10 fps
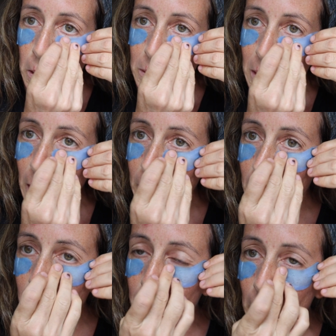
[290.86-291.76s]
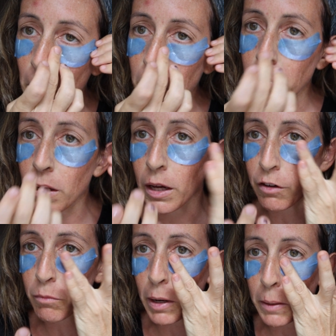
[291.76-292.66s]
talking about kind
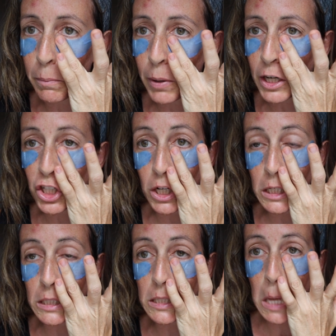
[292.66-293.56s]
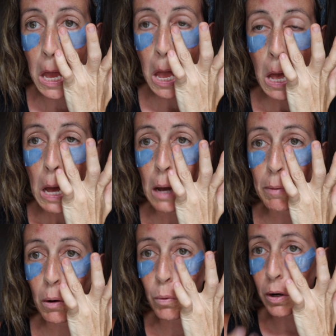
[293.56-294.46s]
of my impressions
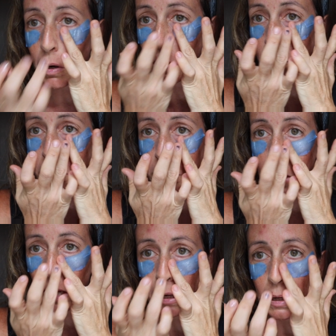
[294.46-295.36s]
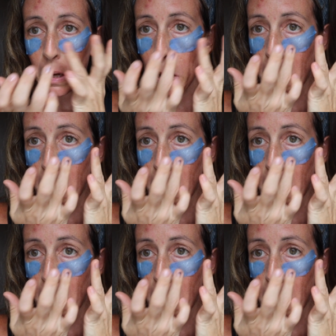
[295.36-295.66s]
about where all this is headed.